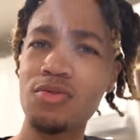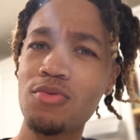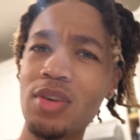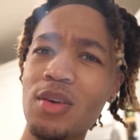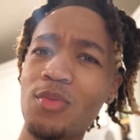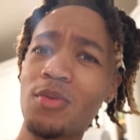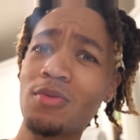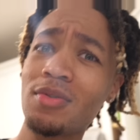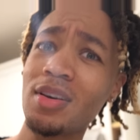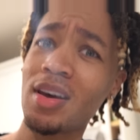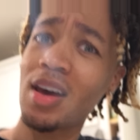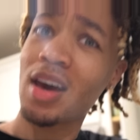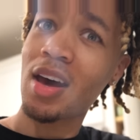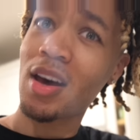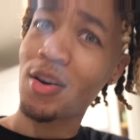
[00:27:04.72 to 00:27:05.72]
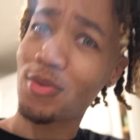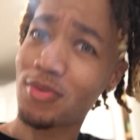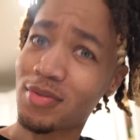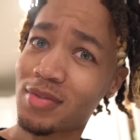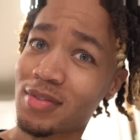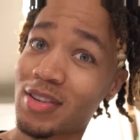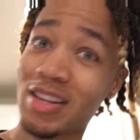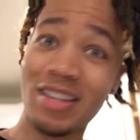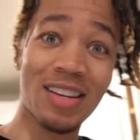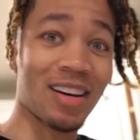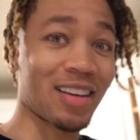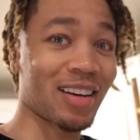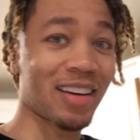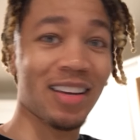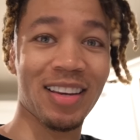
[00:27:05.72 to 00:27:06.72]
Do they want the house? No,
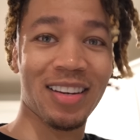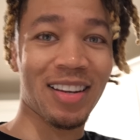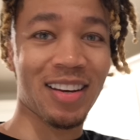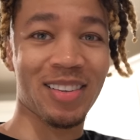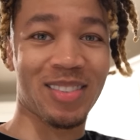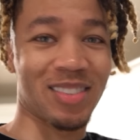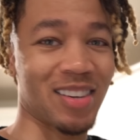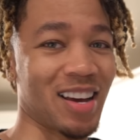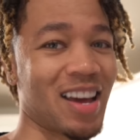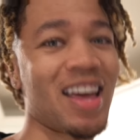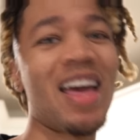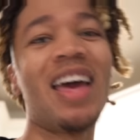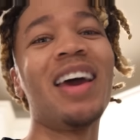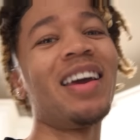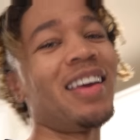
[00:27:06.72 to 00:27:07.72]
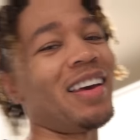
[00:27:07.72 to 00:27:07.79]
y'all can't get that.